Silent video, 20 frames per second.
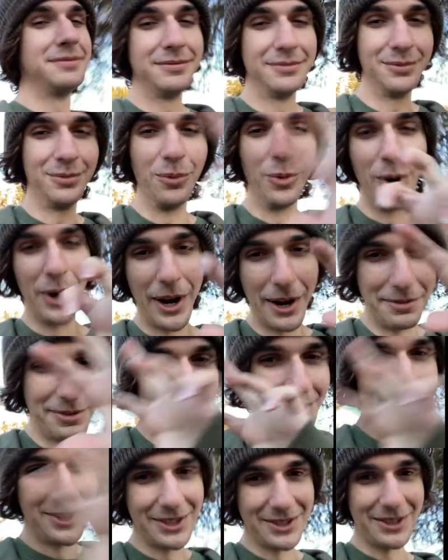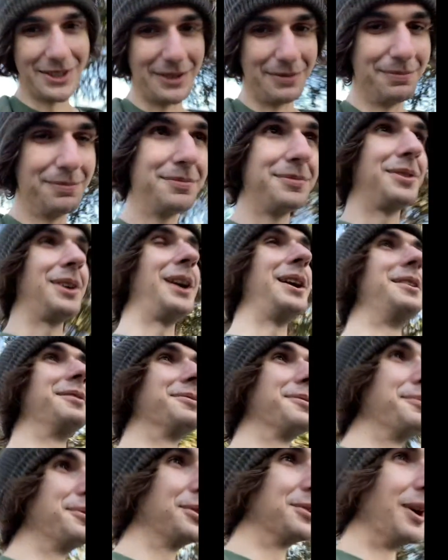whatever system, right, from the
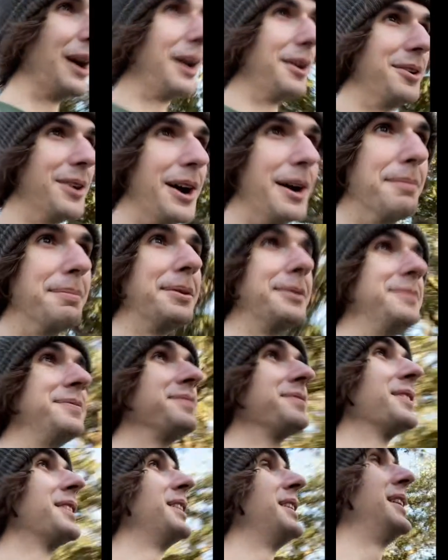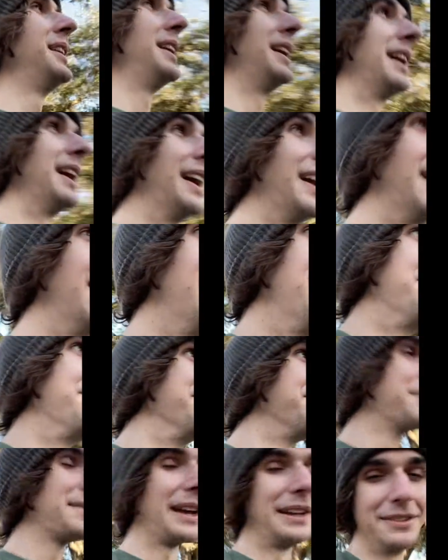ground up.
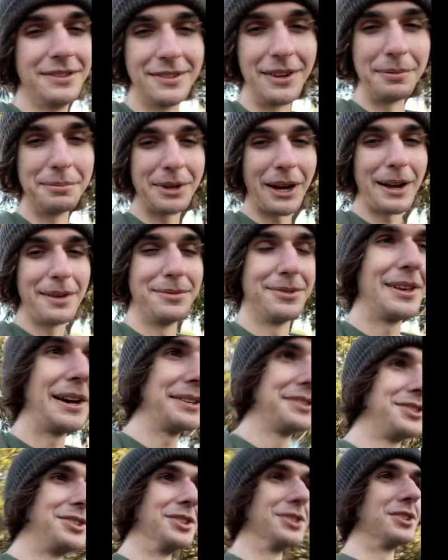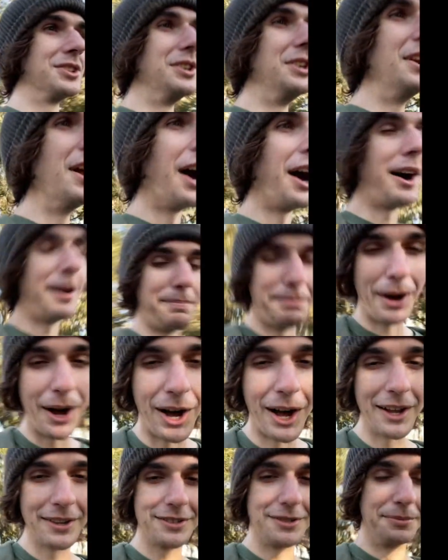And sometimes that's just not
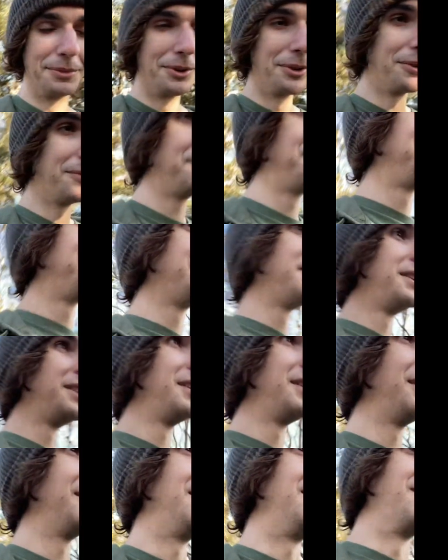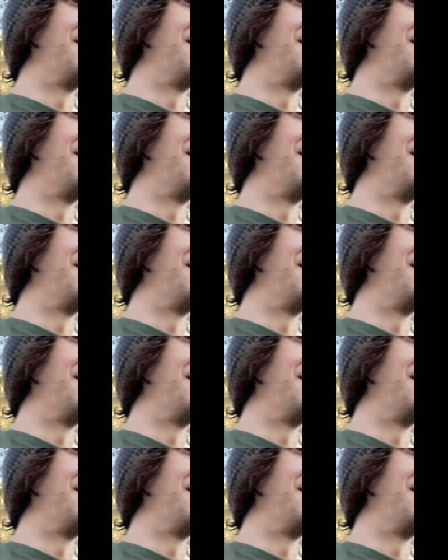possible, no